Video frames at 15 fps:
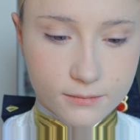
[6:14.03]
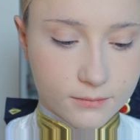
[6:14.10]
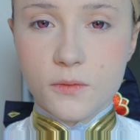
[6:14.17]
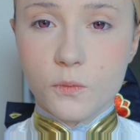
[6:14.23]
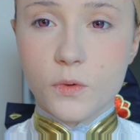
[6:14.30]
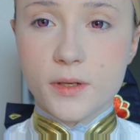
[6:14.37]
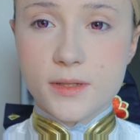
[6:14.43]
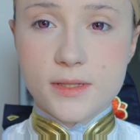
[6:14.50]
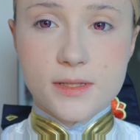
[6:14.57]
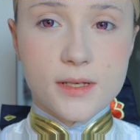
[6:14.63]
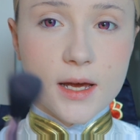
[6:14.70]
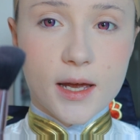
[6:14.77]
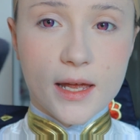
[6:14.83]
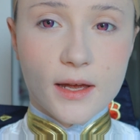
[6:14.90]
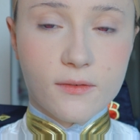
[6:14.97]
And once
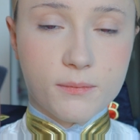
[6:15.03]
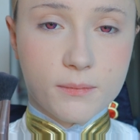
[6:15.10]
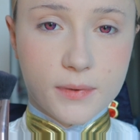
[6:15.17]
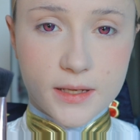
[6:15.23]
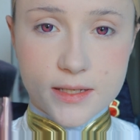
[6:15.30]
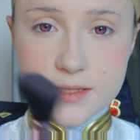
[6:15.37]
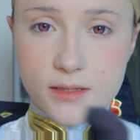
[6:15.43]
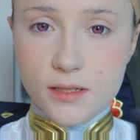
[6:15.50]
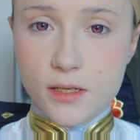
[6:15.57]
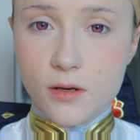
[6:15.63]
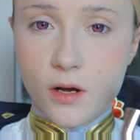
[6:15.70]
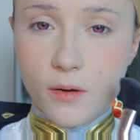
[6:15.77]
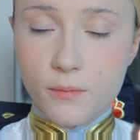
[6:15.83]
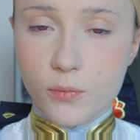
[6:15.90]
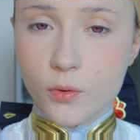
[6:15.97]
I have placed it
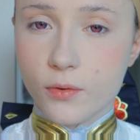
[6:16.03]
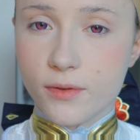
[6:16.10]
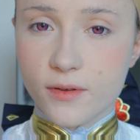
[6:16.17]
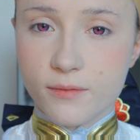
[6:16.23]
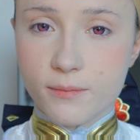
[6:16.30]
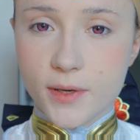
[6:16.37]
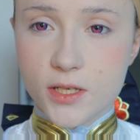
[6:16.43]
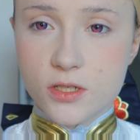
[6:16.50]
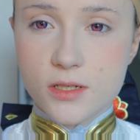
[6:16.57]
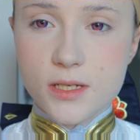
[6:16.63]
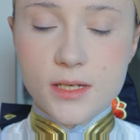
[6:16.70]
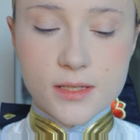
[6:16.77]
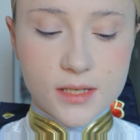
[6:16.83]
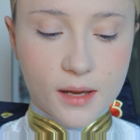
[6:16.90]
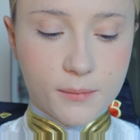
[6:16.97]
on both of my
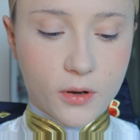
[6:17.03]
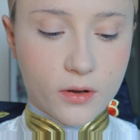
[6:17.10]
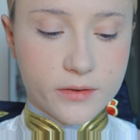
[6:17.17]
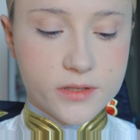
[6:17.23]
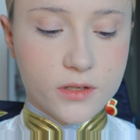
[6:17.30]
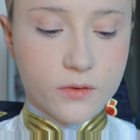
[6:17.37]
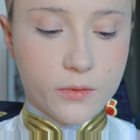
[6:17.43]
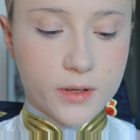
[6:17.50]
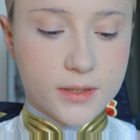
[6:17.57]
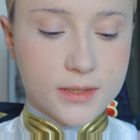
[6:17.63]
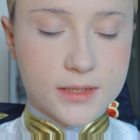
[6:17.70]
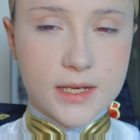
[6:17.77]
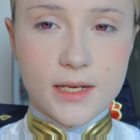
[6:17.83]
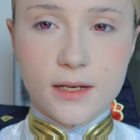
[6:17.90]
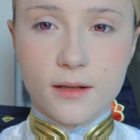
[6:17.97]
cheeks, I'm also going
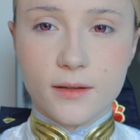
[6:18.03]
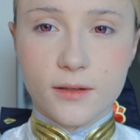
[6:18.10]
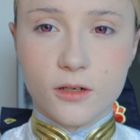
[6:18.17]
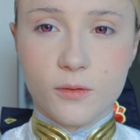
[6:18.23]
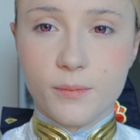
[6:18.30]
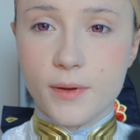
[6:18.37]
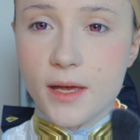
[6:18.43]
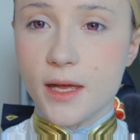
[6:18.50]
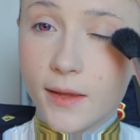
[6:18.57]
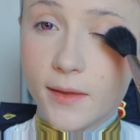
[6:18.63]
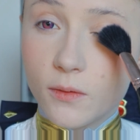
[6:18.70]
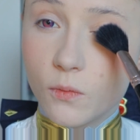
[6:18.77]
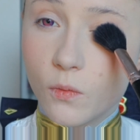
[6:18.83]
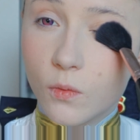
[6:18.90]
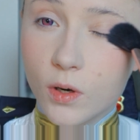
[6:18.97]
to take a little bit and
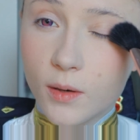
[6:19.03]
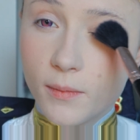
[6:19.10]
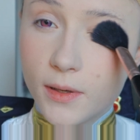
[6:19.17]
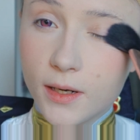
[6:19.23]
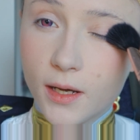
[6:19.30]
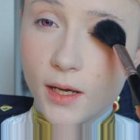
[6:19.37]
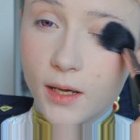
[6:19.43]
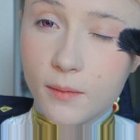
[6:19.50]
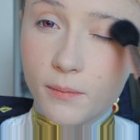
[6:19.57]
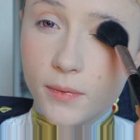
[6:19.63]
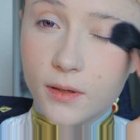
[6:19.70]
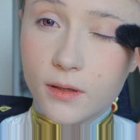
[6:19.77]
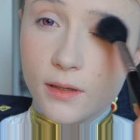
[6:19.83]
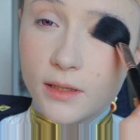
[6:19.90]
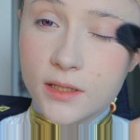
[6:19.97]
then warm it up
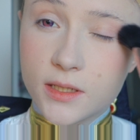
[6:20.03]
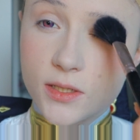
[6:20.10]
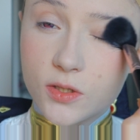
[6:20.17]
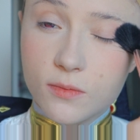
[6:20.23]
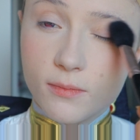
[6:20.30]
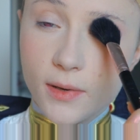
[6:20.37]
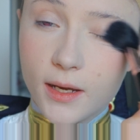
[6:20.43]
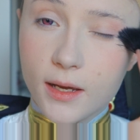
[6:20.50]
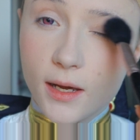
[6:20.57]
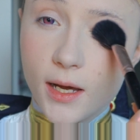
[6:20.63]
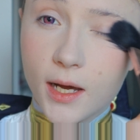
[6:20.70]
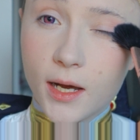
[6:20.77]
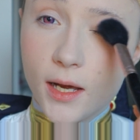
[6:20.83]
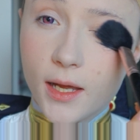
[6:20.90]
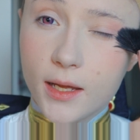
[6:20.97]
into my
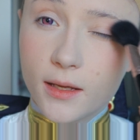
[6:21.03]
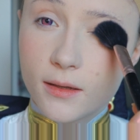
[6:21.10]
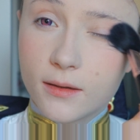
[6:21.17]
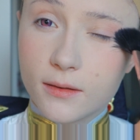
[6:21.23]
eye.